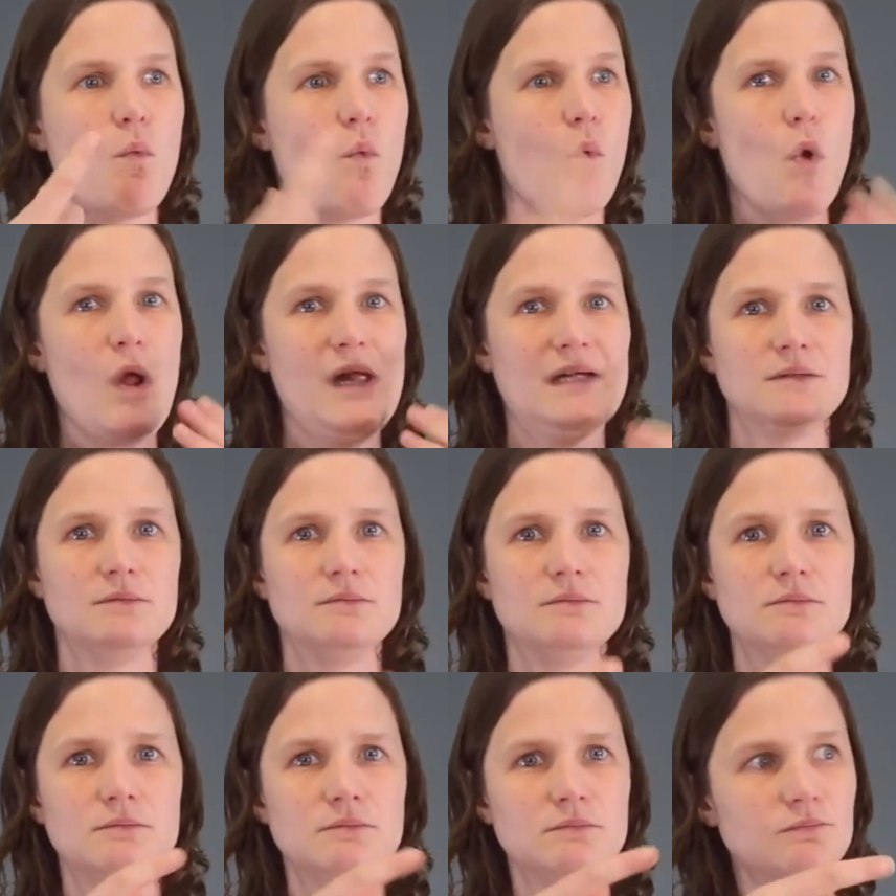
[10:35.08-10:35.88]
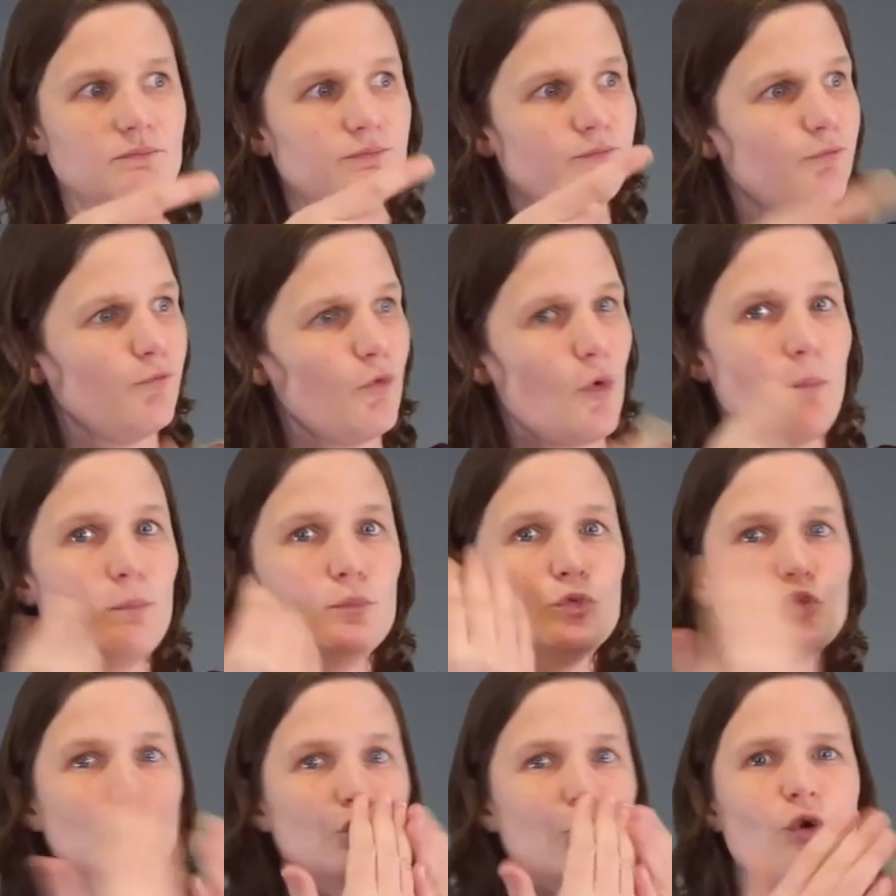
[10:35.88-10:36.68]
Which means that
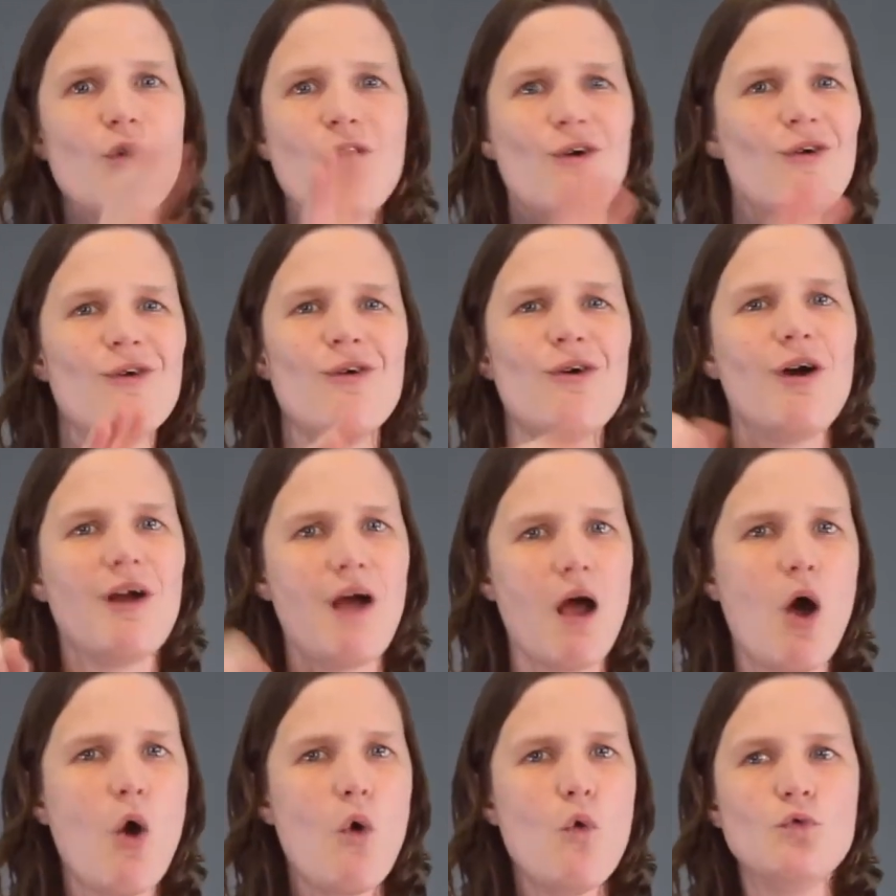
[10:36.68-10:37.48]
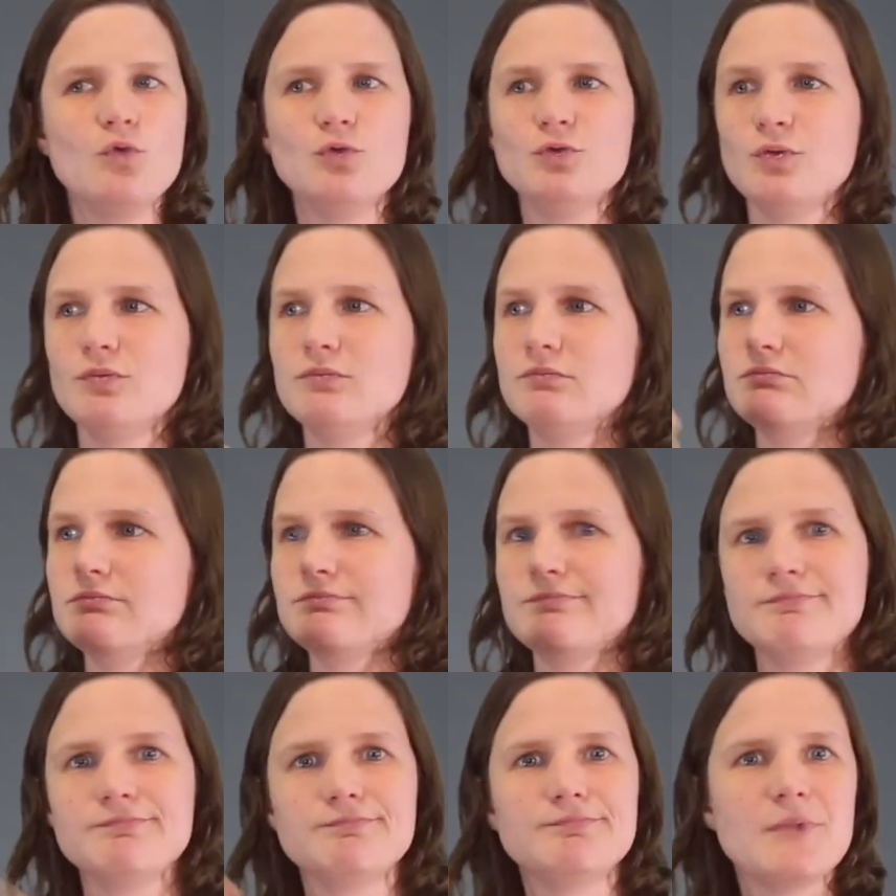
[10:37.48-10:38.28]
refugees don't just acquire
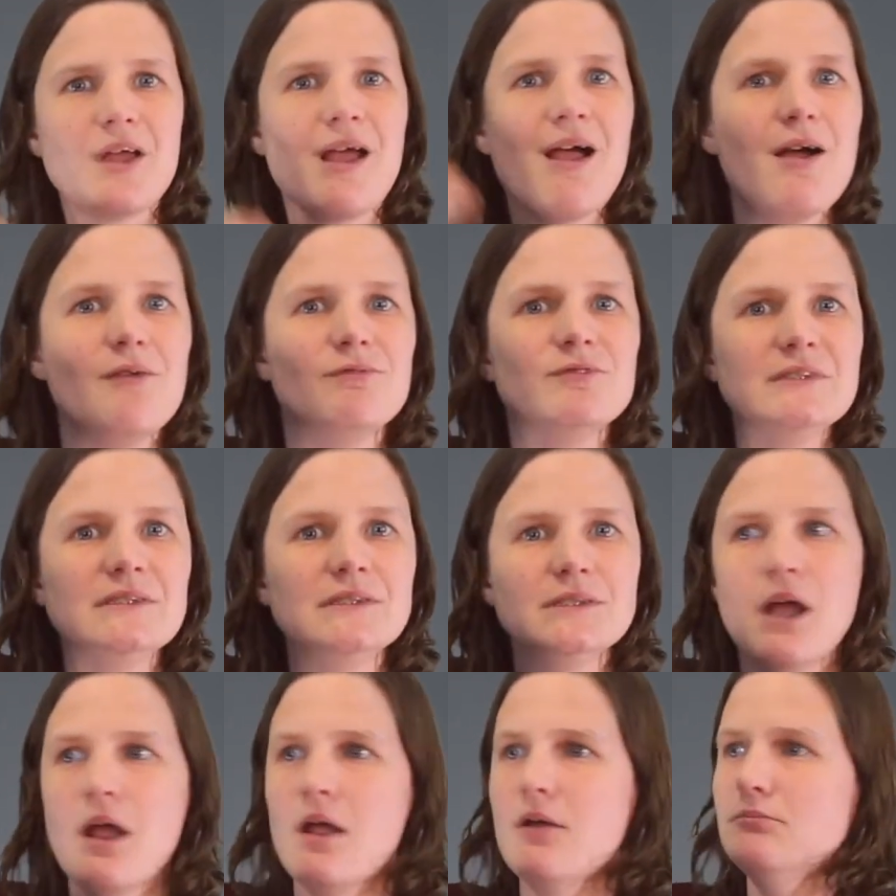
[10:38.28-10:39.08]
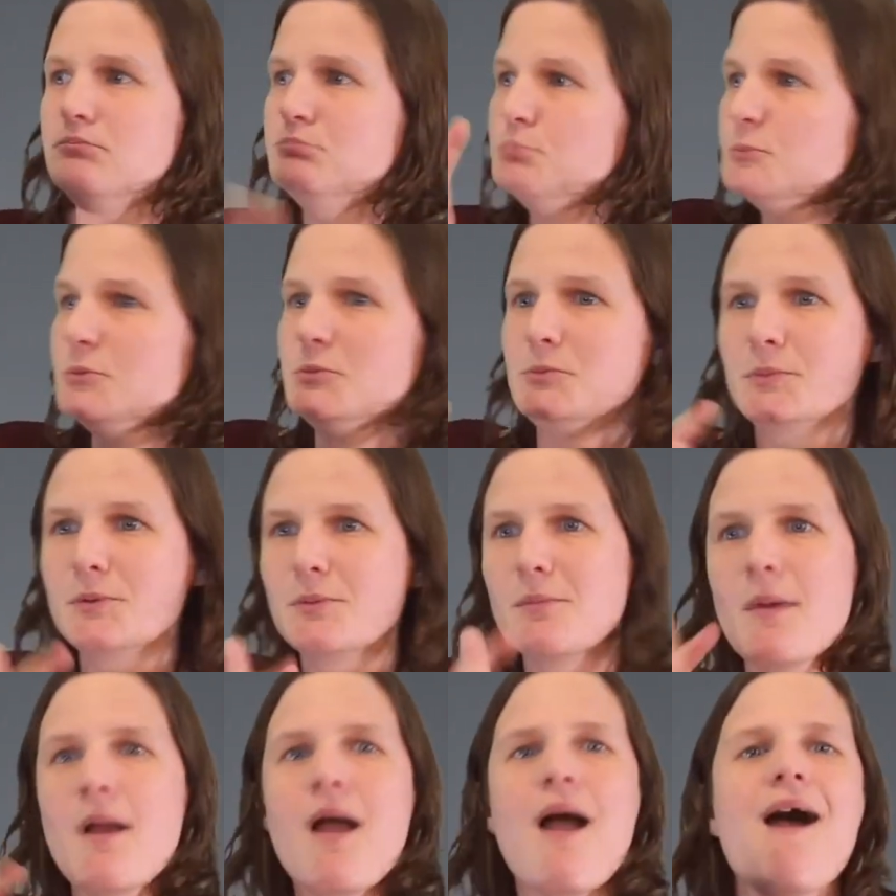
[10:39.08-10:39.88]
sign language from their school
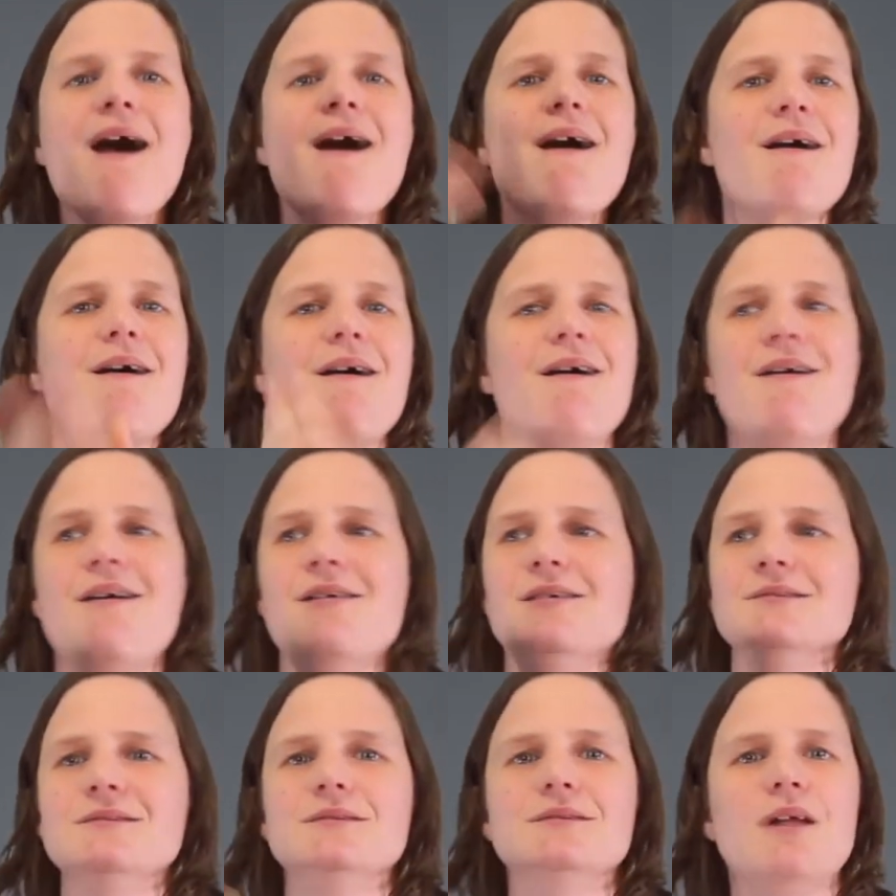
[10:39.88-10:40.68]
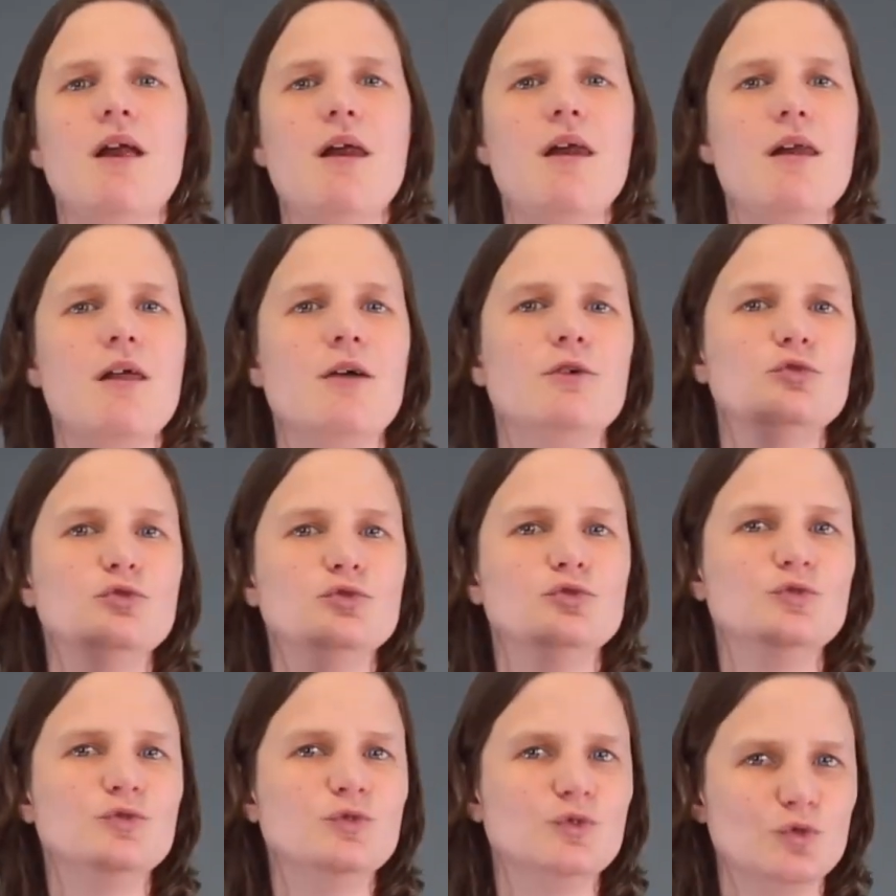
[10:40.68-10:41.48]
education but also
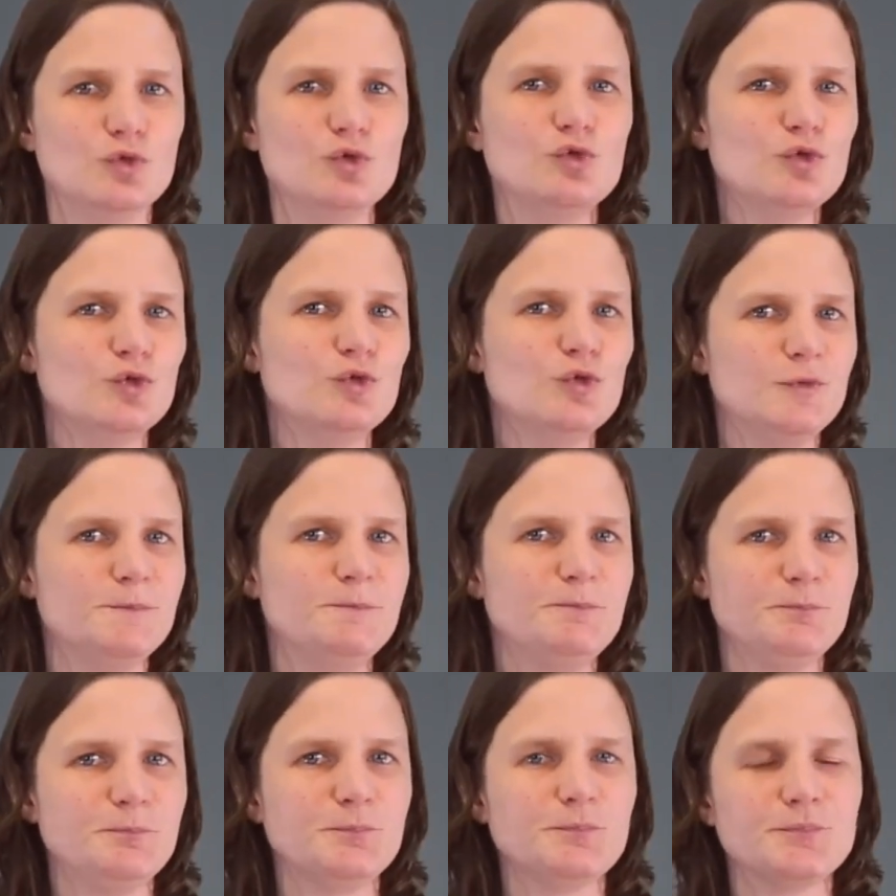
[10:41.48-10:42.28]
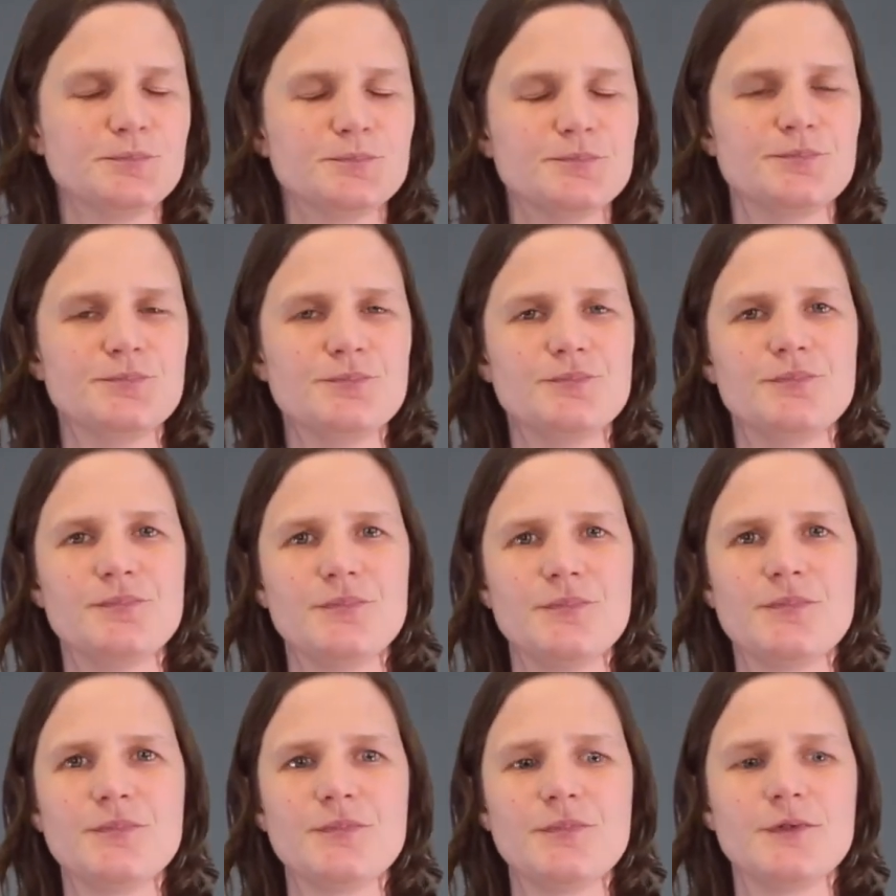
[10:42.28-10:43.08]
from their everyday social
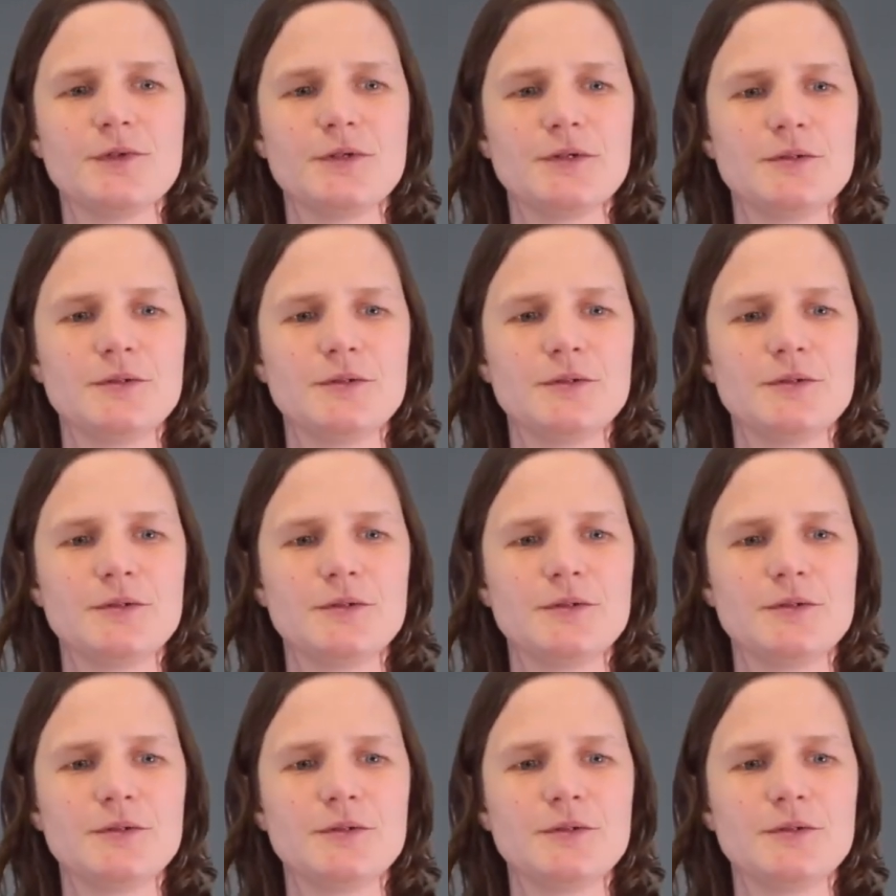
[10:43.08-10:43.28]
interactions